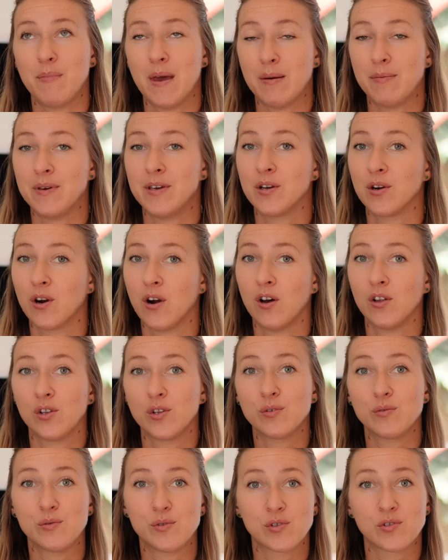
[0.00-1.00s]
Maybe you're on
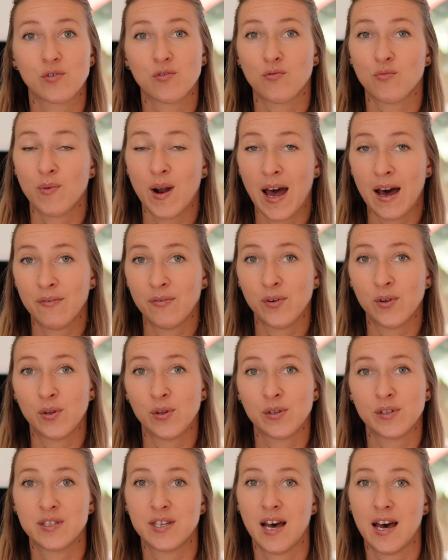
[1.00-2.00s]
loose
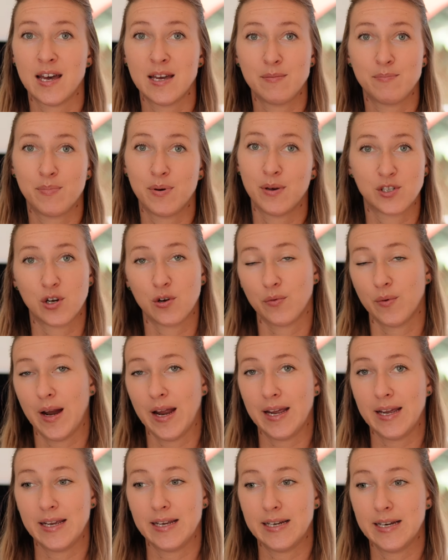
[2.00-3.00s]
gravel type
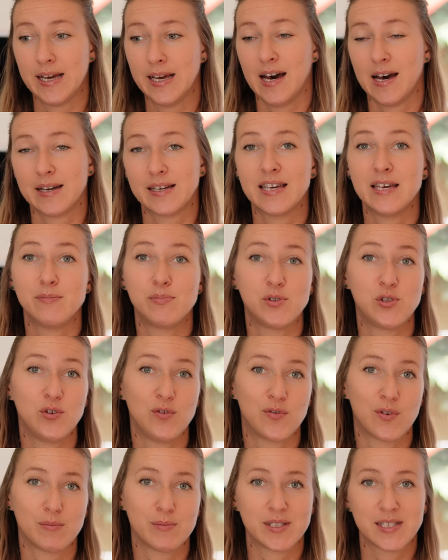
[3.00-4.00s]
terrain, uh, keeps you
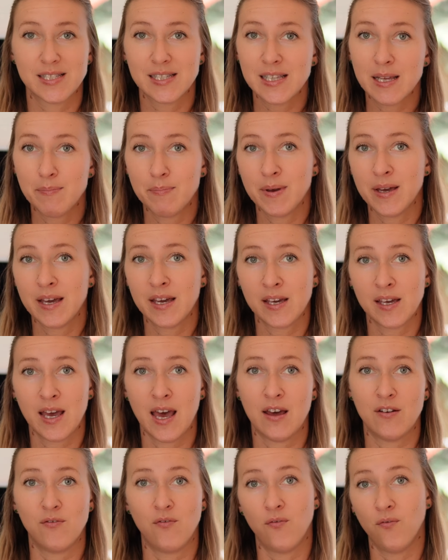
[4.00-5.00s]
from slipping
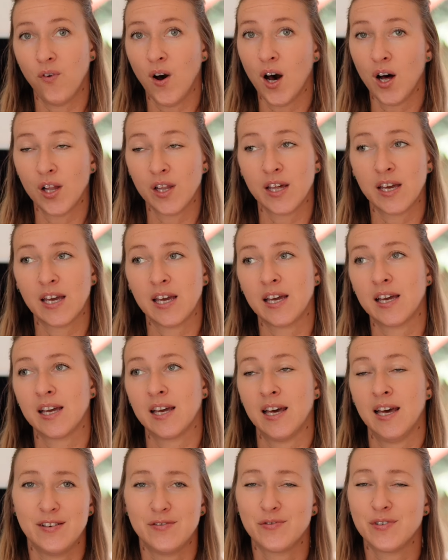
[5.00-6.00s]
and
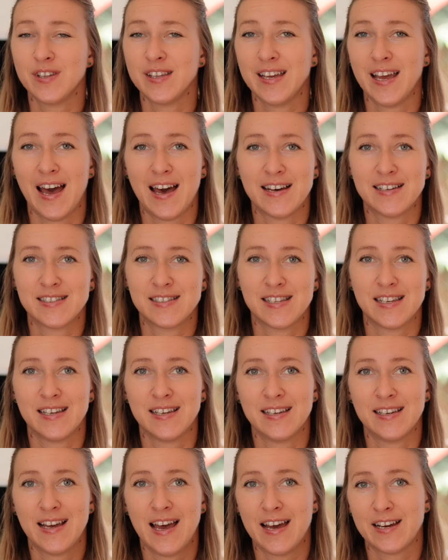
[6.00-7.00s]
falling. It really adds
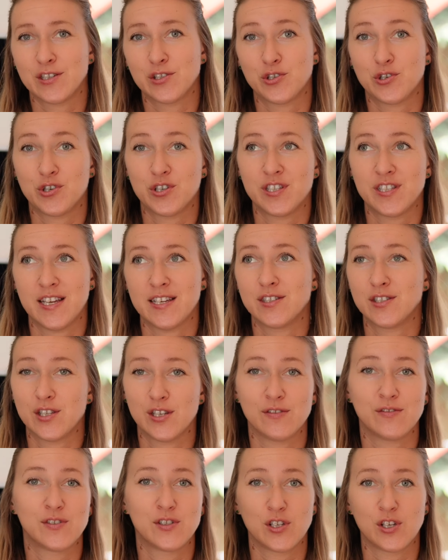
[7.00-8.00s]
a extra sense
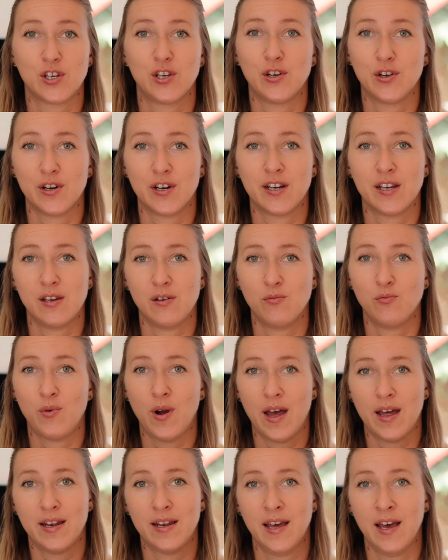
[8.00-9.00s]
of security
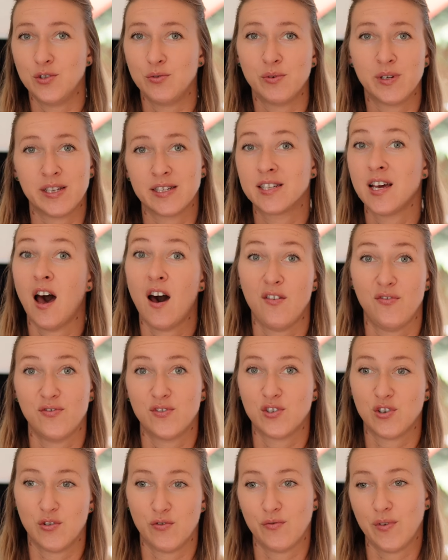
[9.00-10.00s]
when doing
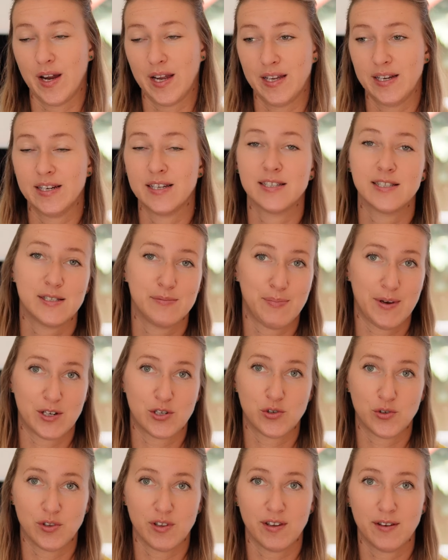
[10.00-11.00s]
tough terrain,
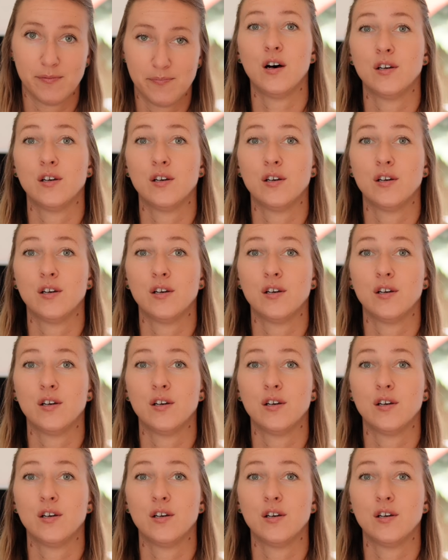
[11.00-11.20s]
especially.